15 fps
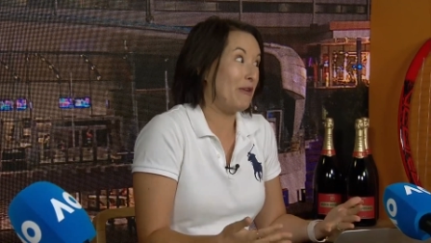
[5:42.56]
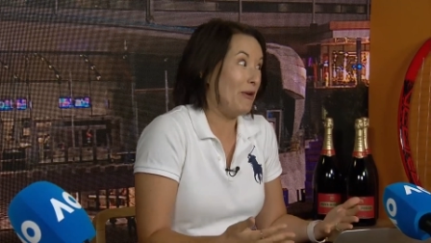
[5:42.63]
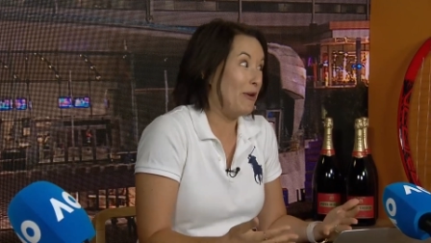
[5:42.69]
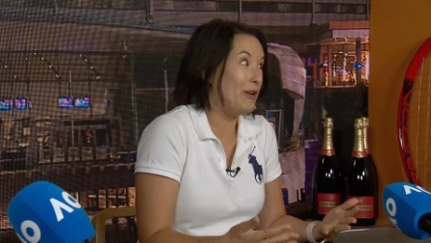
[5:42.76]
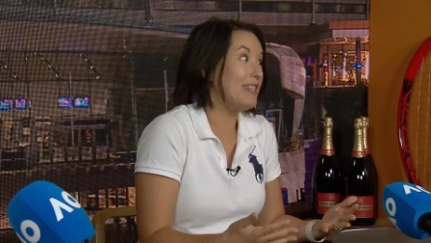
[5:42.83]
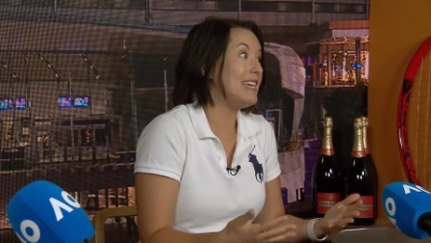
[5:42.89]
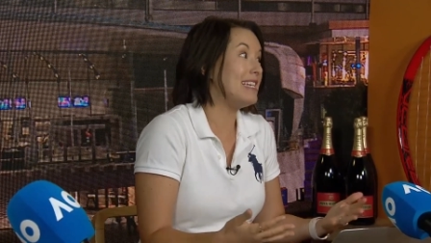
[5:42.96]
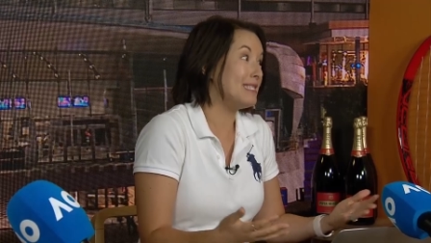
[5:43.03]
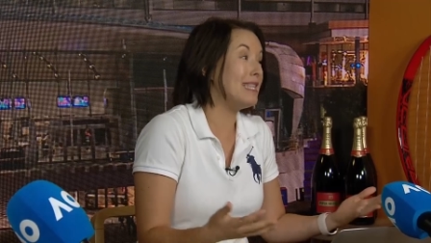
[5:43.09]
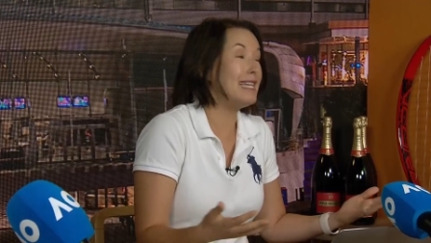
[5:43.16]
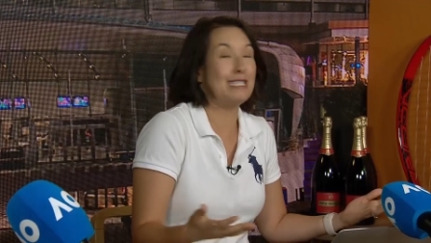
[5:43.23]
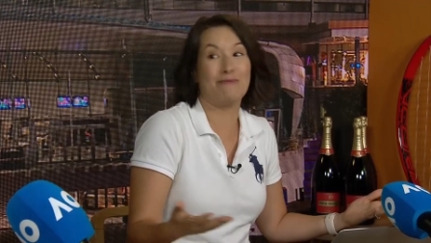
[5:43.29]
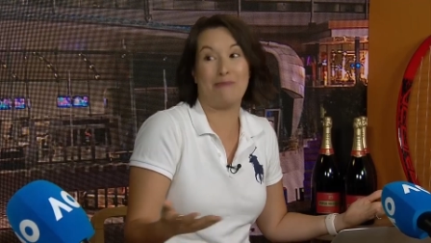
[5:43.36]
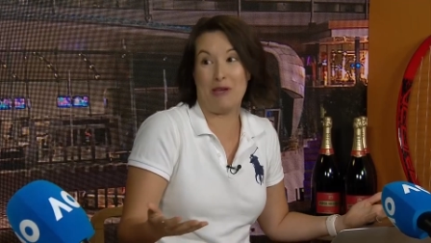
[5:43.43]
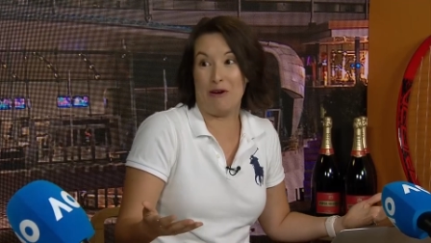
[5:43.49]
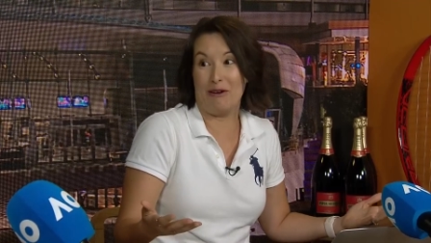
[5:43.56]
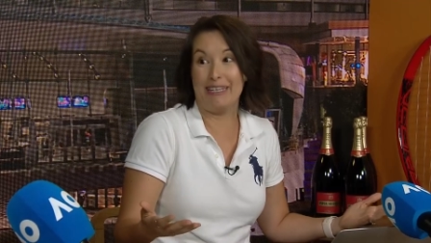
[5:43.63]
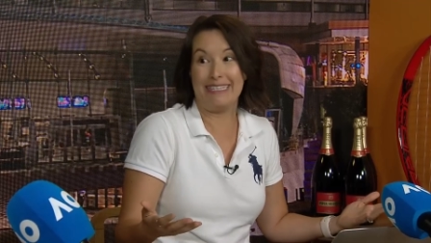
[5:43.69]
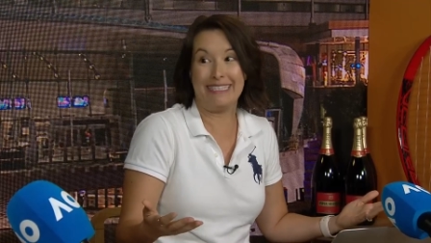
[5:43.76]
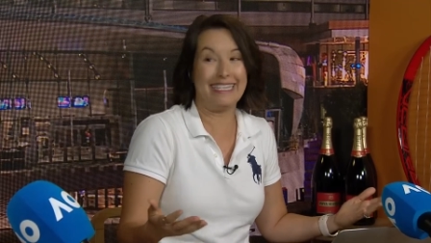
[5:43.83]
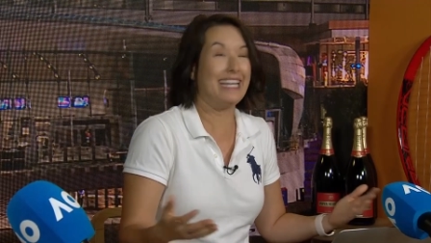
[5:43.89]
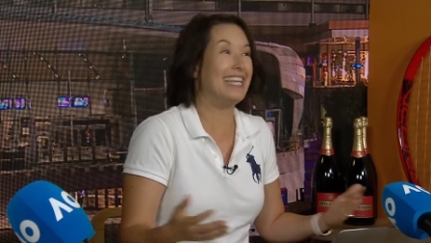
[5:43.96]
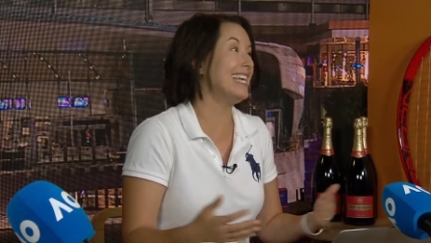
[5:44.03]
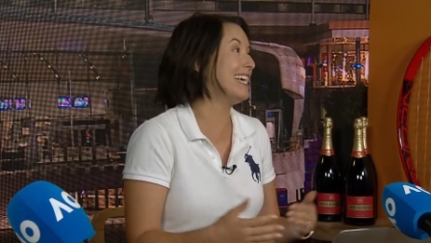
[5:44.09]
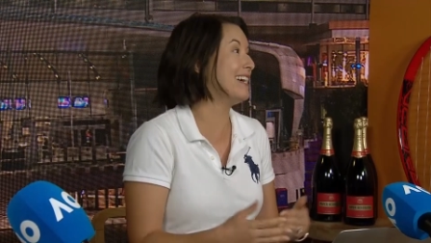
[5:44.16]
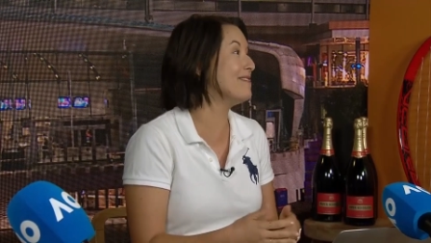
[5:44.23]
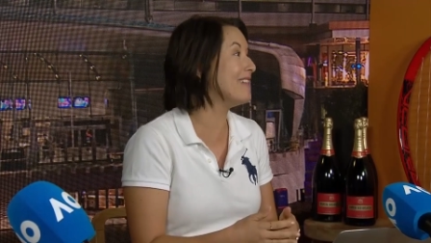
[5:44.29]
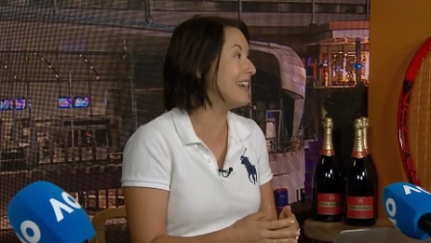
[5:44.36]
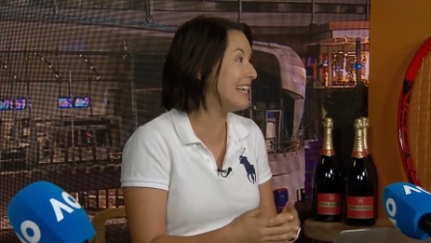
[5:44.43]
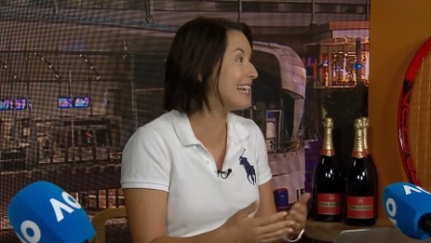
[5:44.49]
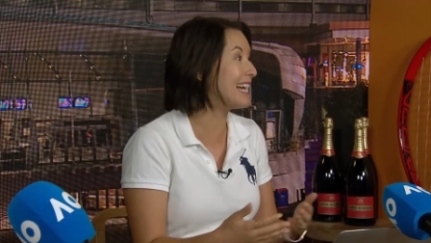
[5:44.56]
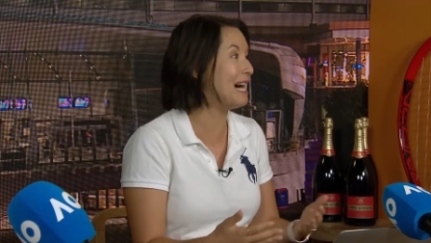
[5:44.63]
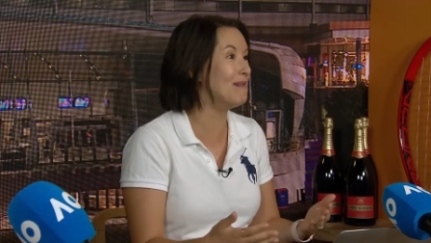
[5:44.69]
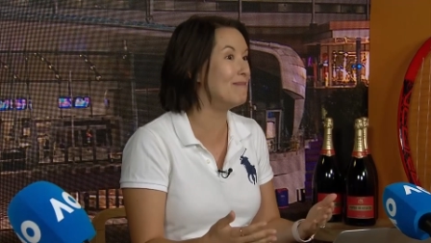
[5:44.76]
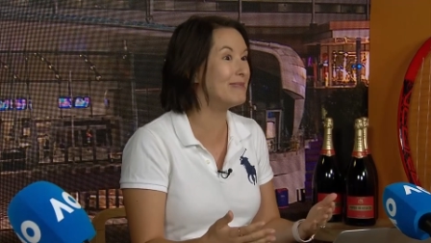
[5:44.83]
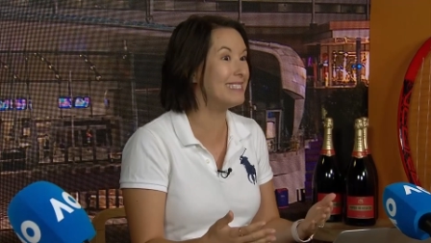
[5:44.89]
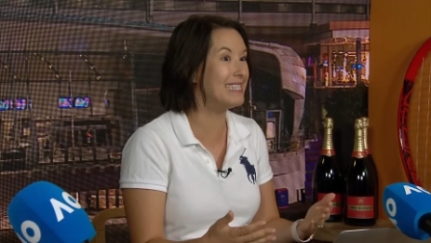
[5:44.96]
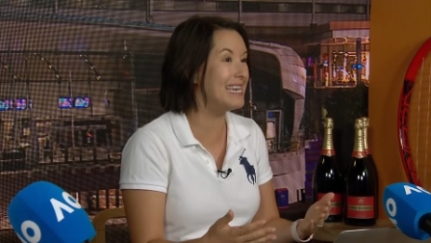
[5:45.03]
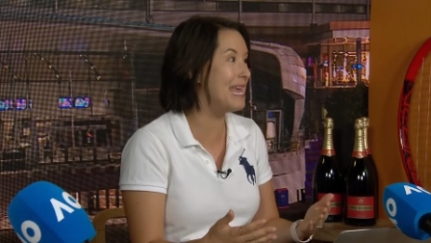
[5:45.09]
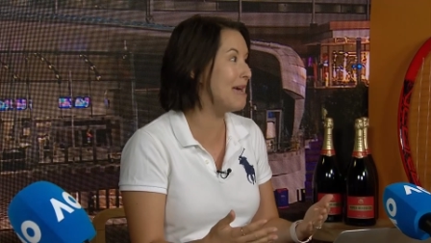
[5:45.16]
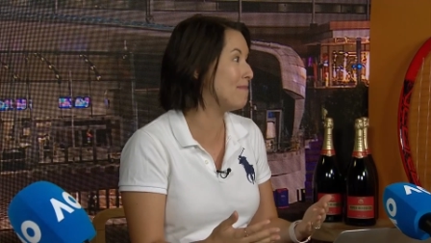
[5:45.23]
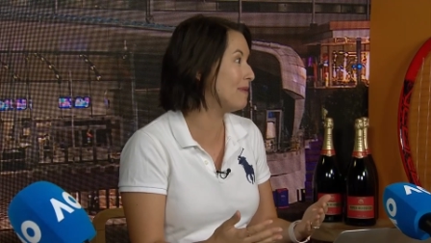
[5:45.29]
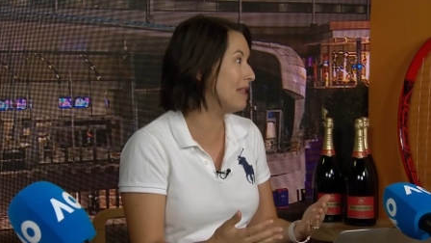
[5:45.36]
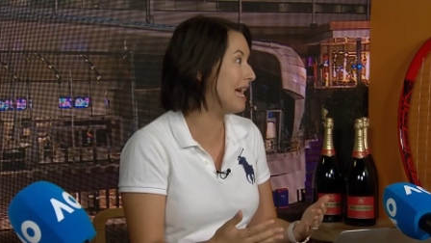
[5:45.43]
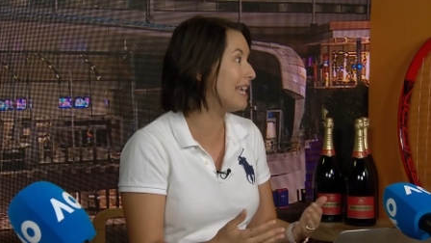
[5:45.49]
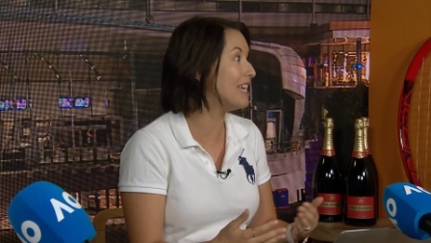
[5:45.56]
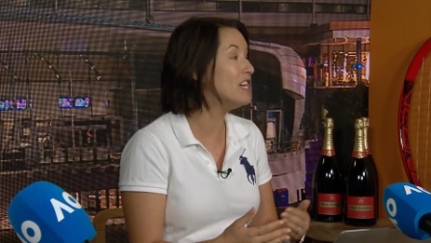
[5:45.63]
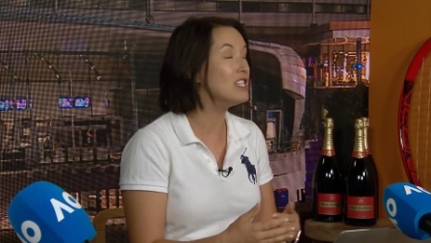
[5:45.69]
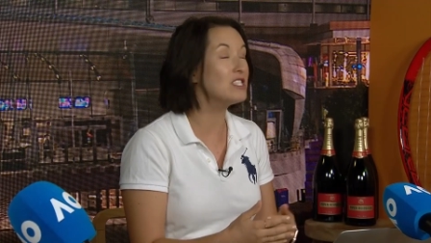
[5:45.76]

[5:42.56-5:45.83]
good, let's be honest, when it comes to net play.